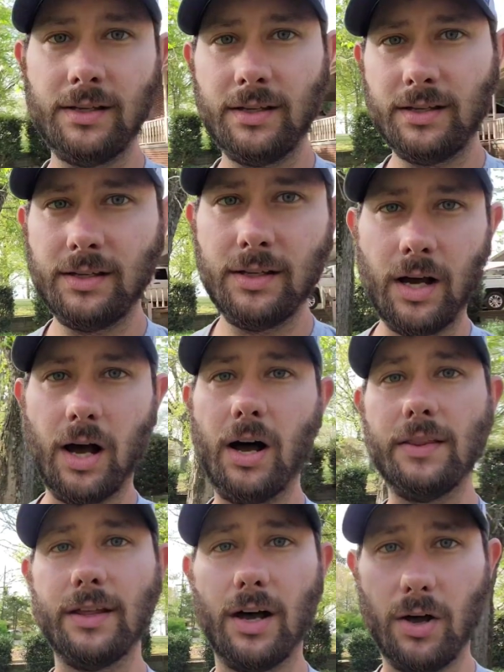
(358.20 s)
it,
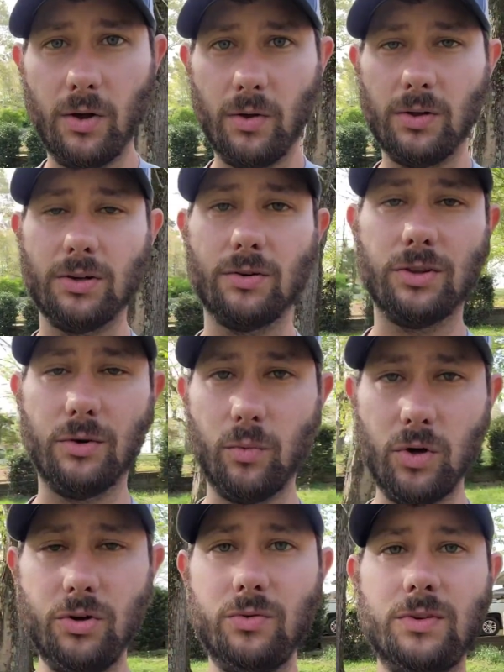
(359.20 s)
on the hole or the
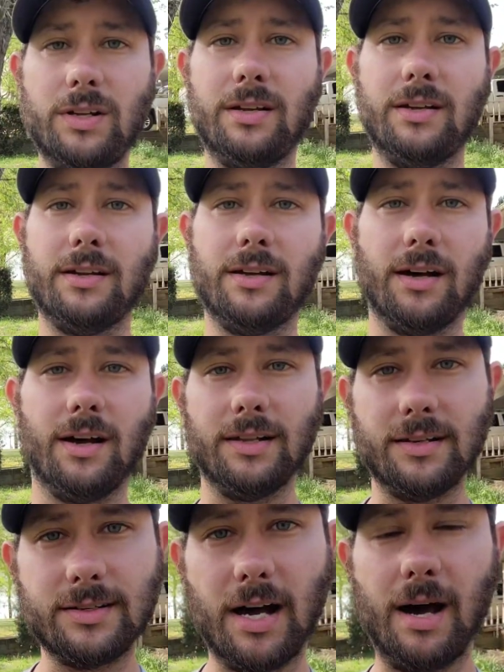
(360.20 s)
wound on
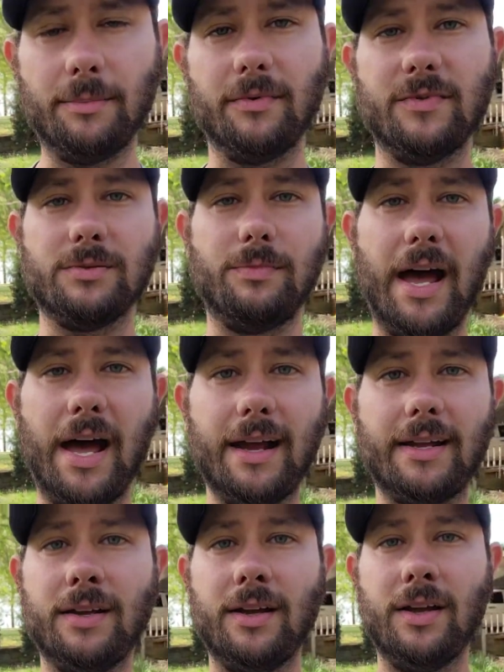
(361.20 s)
the top of his back